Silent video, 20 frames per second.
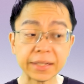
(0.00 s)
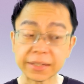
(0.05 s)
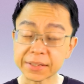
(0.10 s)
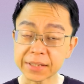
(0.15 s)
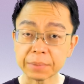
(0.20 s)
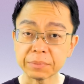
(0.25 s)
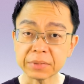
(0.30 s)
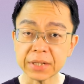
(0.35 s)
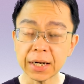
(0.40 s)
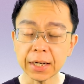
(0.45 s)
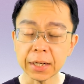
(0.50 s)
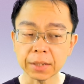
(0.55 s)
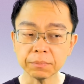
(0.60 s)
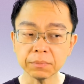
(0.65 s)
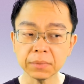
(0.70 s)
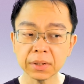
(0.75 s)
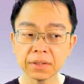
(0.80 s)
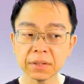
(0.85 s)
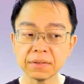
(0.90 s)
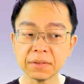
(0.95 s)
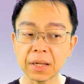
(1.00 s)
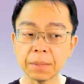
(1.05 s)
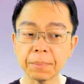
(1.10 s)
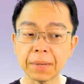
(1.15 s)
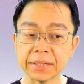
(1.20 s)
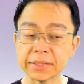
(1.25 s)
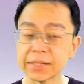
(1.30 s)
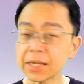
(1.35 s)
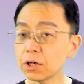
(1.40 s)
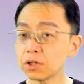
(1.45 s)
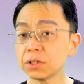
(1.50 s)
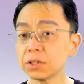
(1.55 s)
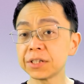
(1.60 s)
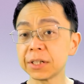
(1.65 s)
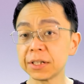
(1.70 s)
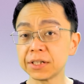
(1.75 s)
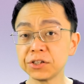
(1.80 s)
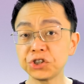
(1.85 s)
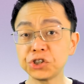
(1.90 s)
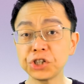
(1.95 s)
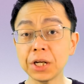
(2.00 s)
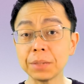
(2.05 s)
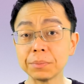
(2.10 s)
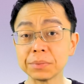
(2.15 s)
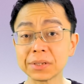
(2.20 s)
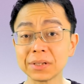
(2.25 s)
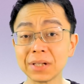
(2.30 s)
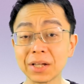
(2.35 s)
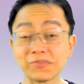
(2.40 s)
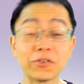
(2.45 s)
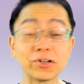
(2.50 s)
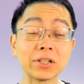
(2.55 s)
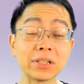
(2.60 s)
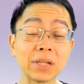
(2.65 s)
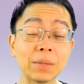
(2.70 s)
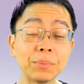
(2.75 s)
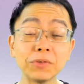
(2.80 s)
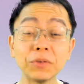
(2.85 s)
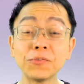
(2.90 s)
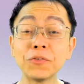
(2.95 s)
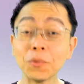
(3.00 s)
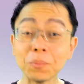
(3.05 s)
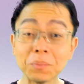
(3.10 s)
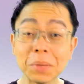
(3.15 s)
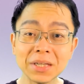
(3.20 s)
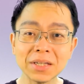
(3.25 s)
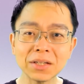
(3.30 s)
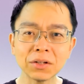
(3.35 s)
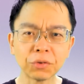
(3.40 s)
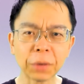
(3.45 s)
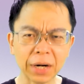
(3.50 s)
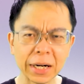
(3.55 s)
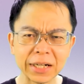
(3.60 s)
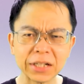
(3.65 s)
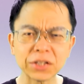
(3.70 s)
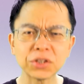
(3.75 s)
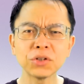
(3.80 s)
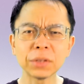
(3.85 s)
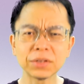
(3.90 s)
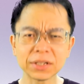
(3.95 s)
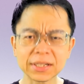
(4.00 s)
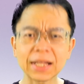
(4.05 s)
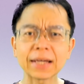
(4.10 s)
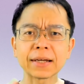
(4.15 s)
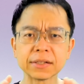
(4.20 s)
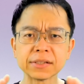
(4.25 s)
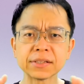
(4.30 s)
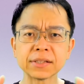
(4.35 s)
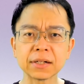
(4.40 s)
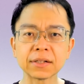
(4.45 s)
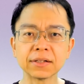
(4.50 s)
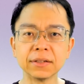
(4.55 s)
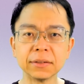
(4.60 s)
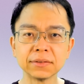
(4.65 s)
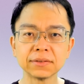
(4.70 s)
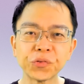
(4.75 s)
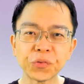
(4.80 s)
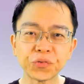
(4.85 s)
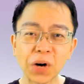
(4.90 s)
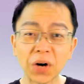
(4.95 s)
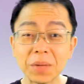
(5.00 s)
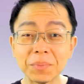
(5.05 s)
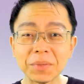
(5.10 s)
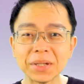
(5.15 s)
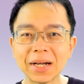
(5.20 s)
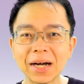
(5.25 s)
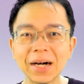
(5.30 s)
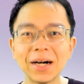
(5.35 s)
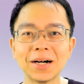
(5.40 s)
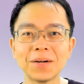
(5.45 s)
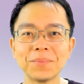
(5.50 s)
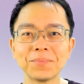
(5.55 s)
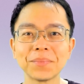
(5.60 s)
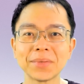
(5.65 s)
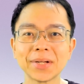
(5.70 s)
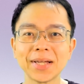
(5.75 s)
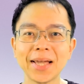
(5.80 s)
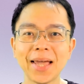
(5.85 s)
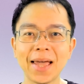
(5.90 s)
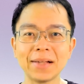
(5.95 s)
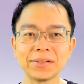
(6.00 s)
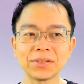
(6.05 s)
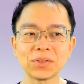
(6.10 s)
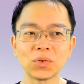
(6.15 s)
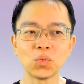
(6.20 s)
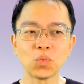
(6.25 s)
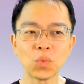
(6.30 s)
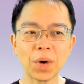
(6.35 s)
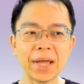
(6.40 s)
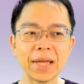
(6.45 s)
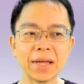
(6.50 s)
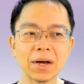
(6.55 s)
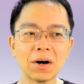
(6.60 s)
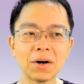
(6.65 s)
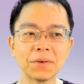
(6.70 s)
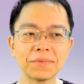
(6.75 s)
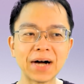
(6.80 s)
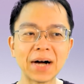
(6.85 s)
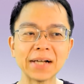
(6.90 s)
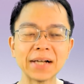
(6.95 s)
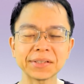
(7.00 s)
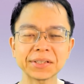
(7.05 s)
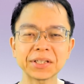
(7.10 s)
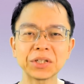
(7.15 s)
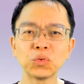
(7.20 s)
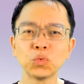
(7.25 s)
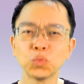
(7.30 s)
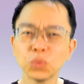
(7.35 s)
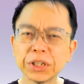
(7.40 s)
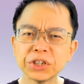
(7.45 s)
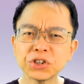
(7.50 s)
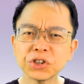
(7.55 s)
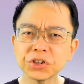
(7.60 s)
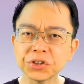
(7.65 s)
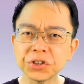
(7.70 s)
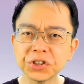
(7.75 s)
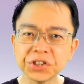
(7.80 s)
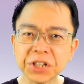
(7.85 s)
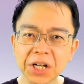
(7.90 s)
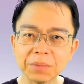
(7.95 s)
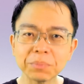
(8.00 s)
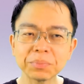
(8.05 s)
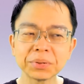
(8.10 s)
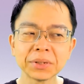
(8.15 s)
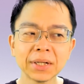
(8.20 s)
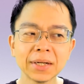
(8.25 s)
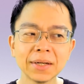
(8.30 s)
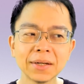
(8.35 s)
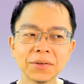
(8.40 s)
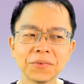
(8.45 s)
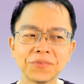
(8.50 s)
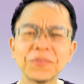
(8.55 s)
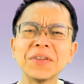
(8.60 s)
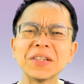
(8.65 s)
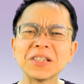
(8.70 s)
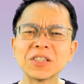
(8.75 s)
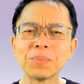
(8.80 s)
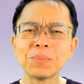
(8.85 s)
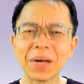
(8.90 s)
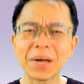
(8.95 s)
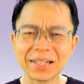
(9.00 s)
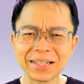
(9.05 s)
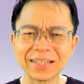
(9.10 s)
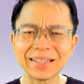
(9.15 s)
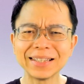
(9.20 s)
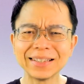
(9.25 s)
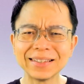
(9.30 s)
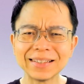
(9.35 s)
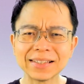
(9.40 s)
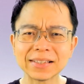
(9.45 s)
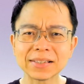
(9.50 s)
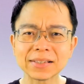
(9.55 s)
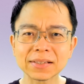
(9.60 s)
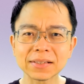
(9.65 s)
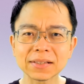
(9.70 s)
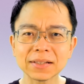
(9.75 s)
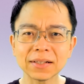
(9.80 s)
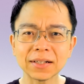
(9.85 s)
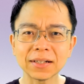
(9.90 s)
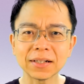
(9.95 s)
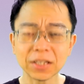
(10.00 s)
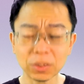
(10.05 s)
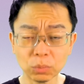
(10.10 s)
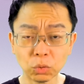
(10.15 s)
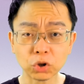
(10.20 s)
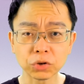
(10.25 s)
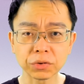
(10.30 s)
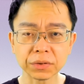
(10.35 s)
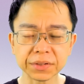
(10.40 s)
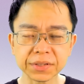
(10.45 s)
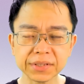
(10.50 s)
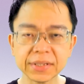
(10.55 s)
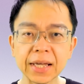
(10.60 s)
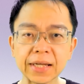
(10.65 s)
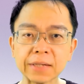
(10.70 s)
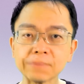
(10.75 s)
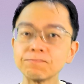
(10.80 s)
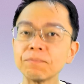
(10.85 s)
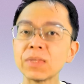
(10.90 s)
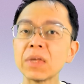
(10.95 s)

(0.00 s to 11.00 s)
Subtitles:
the same time, they might take on certain shapes. Like for example, for me, gratitude is like a circle. Frame it up as a way of asking which shape fits better in this emotional state.